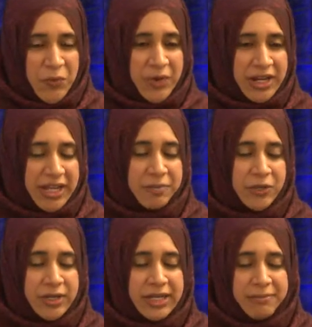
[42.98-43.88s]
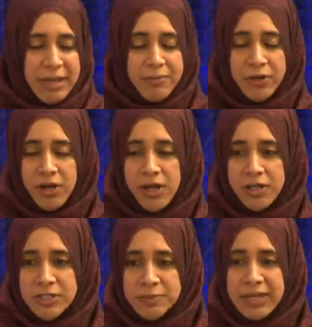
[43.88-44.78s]

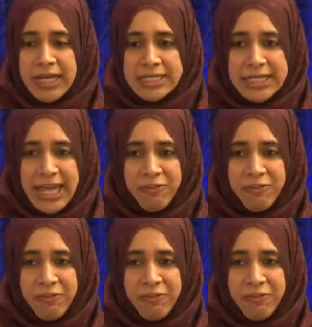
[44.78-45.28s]
because the